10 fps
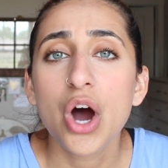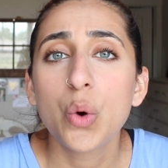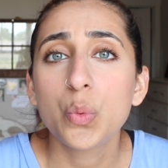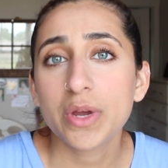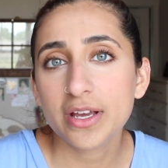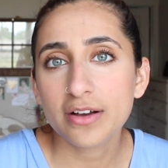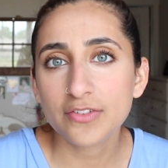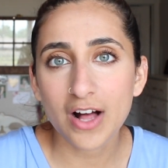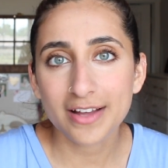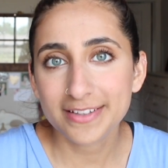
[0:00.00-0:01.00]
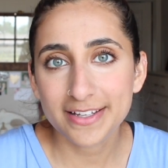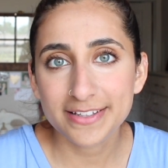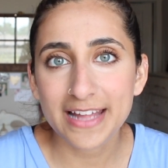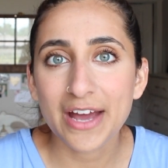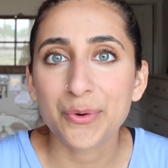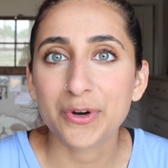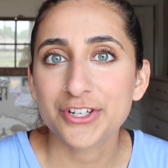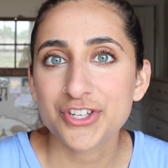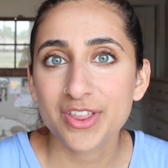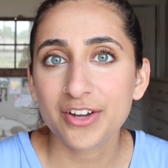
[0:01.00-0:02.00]
a week of classes at
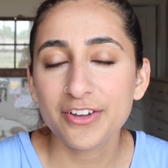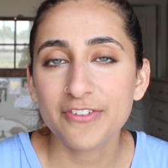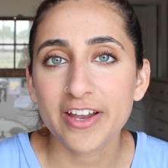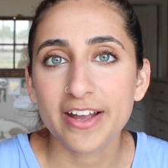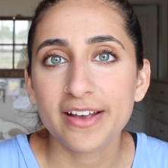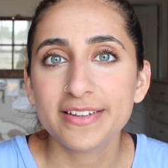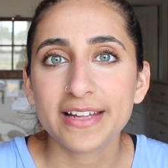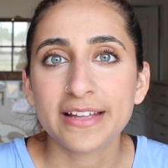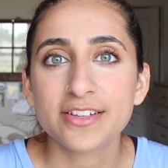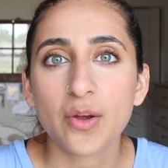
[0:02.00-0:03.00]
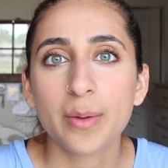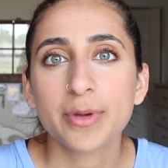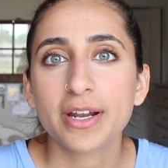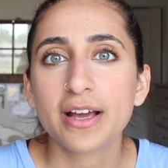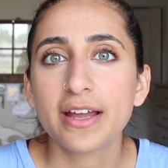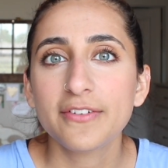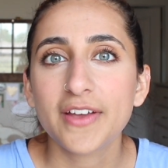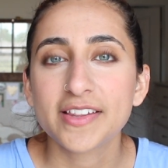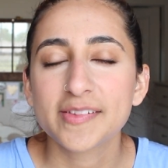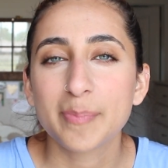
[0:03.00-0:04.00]
Orange Theory Fitness and so I'm going to kind of
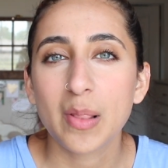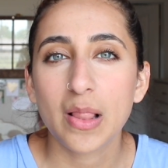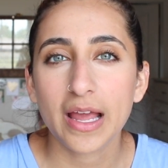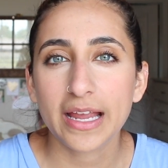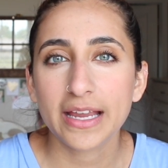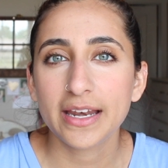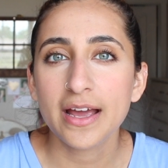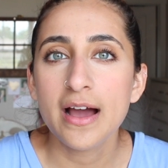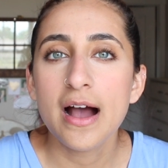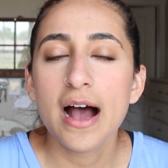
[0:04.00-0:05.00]
explain